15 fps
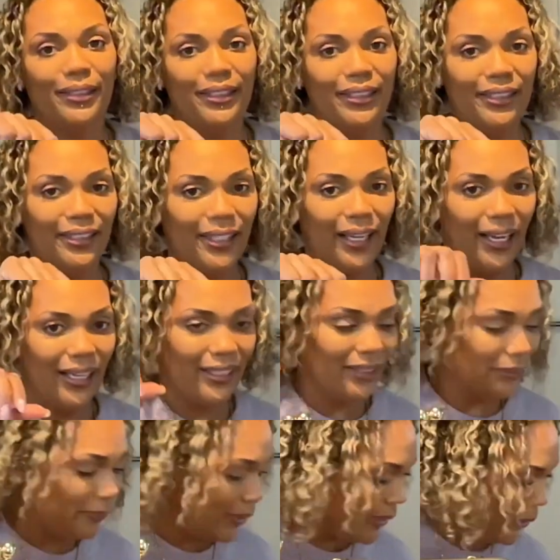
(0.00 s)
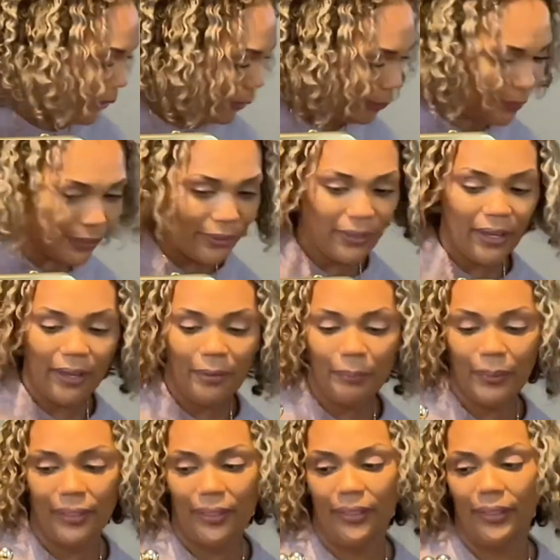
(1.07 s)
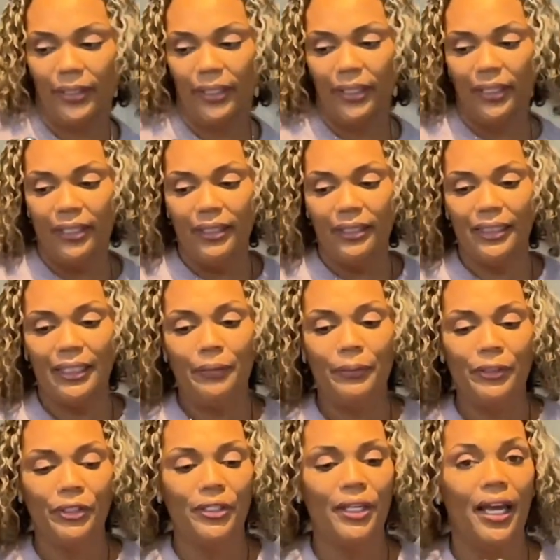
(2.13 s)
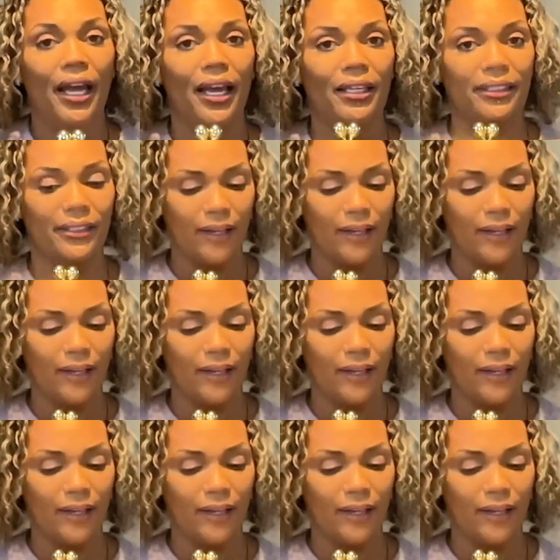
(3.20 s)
to the side so we can open her up, see what she has to